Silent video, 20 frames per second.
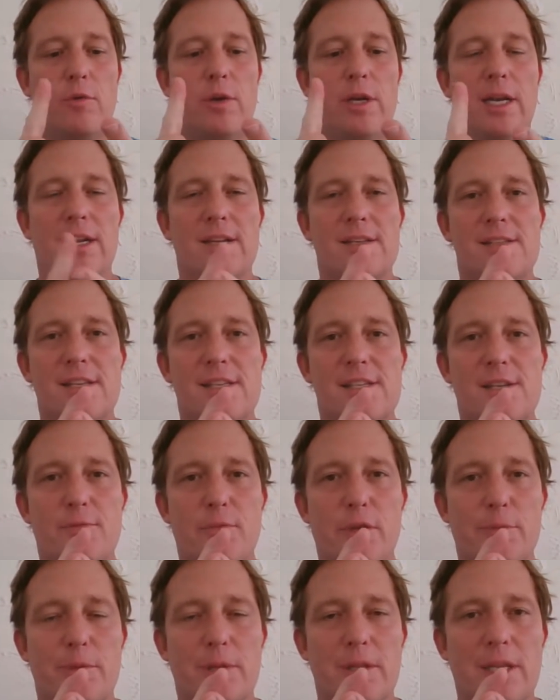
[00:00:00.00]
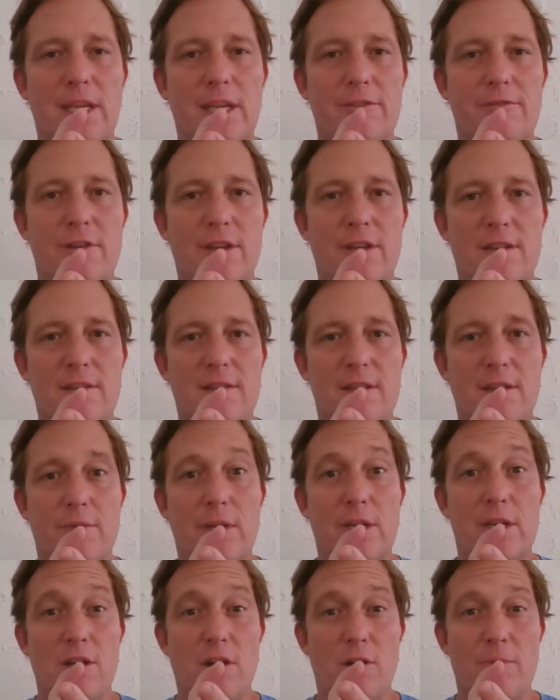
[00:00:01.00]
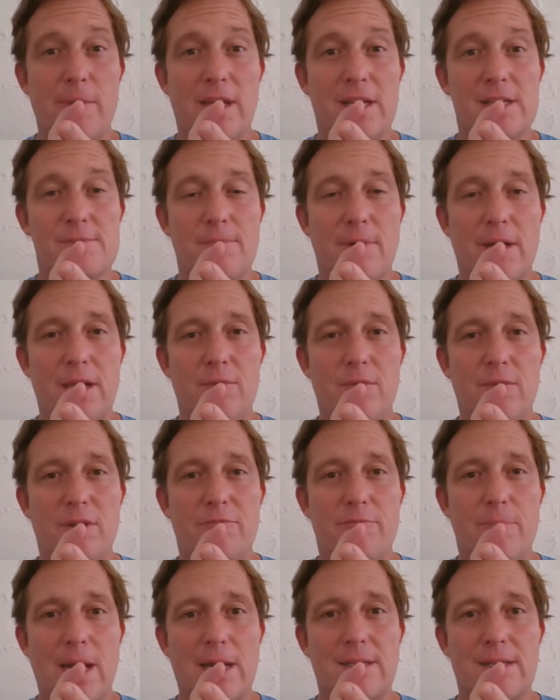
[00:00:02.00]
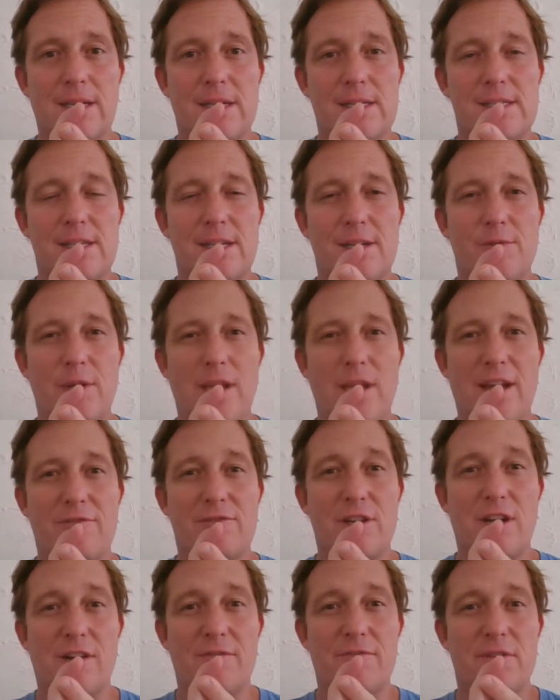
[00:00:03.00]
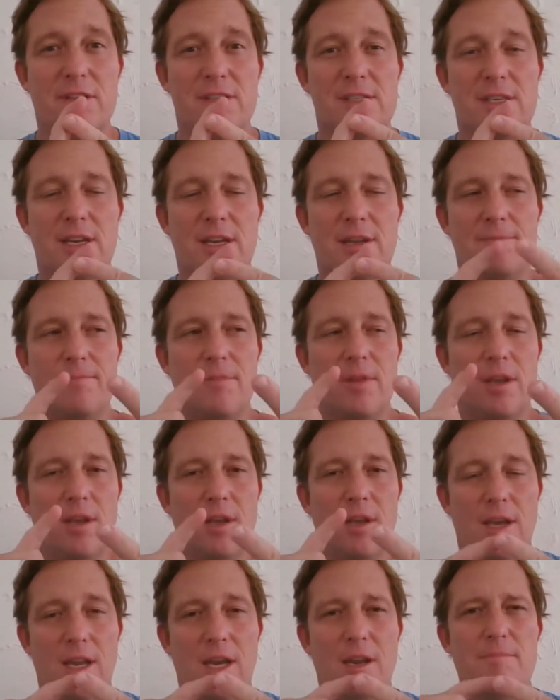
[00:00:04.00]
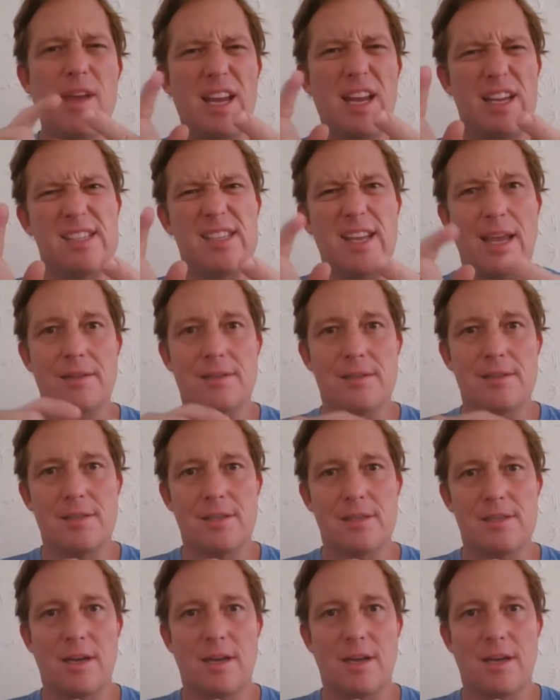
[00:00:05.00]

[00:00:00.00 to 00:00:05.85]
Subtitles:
We need a system we believe in that we know makes money. We've back tested and we have confidence in it, and it makes sense.